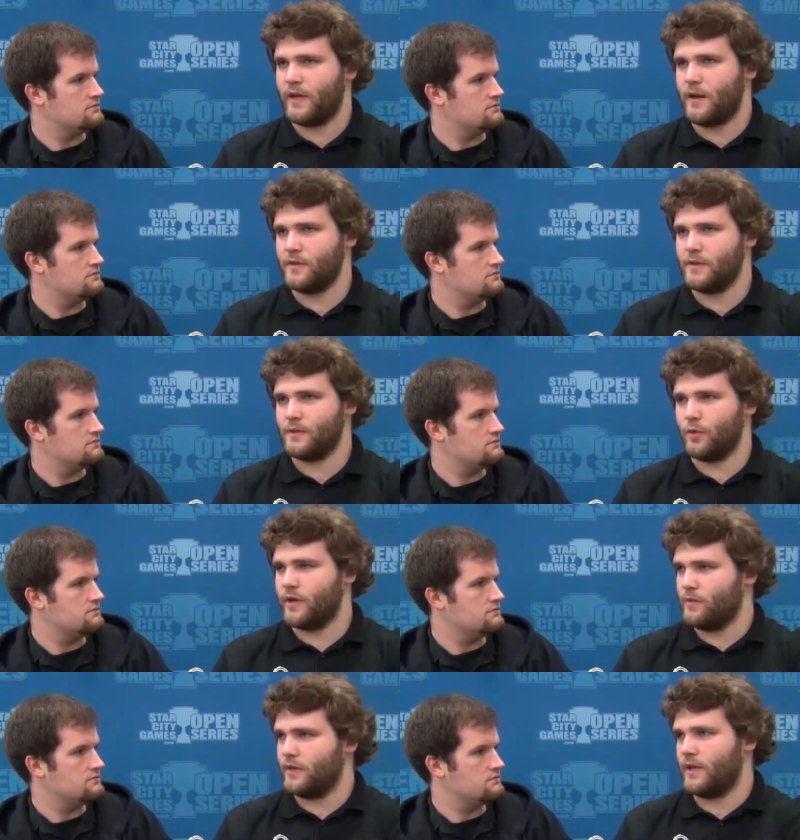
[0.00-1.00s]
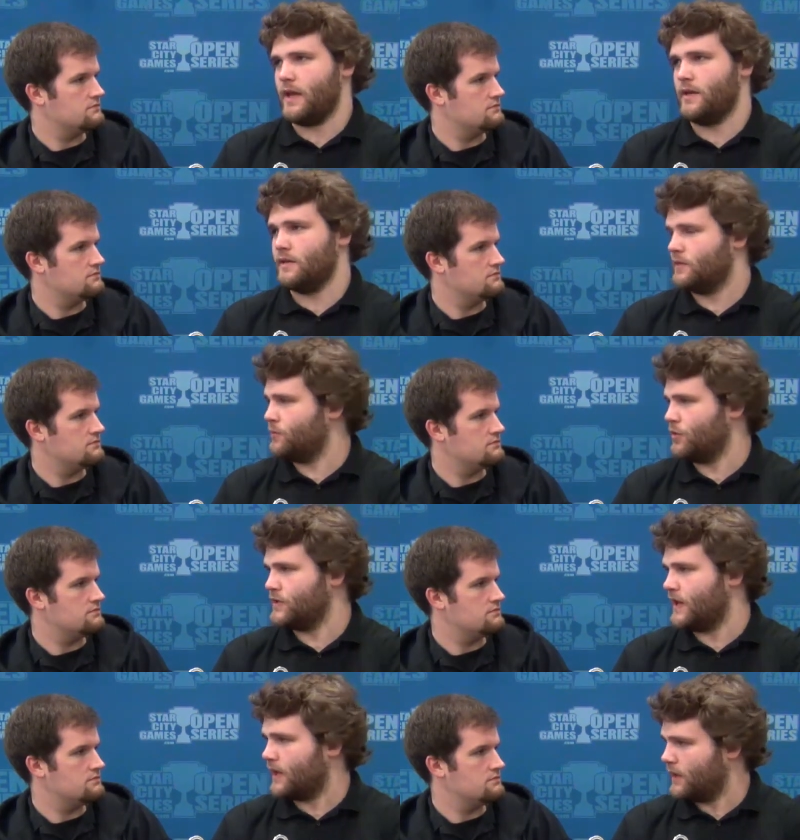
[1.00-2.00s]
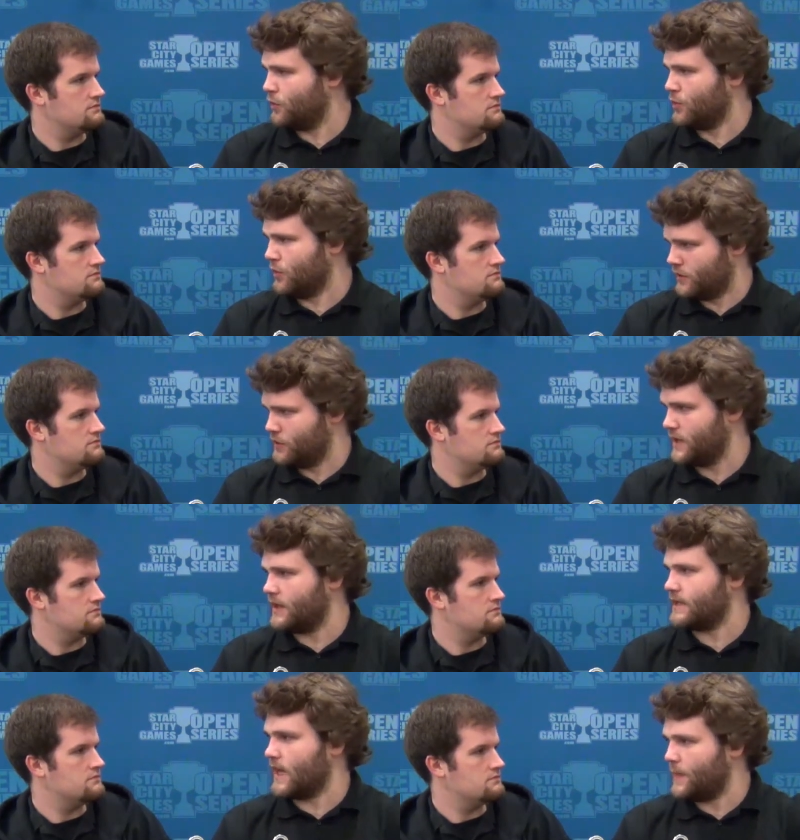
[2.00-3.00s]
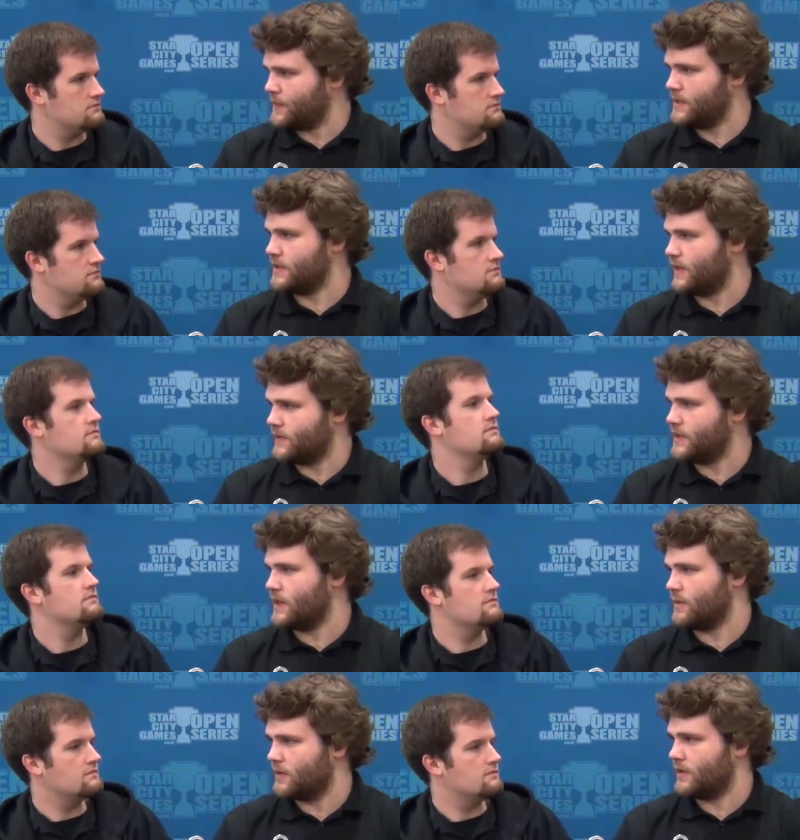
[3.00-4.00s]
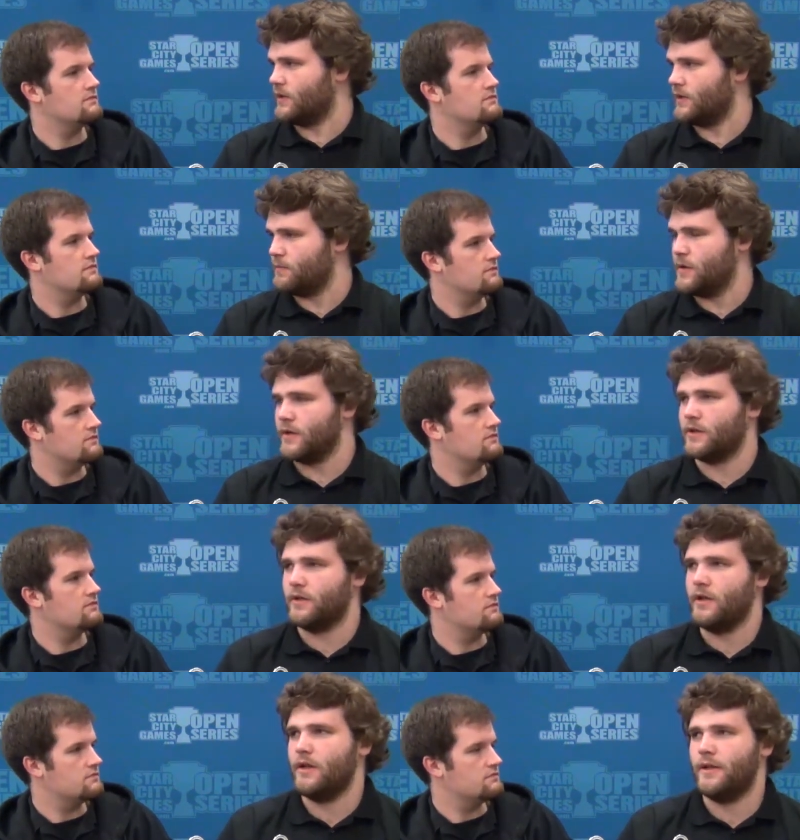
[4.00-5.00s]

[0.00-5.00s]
Speaker 1: that I was working with and Prosak had, were, were using like tops and stuff to set up the the miracle,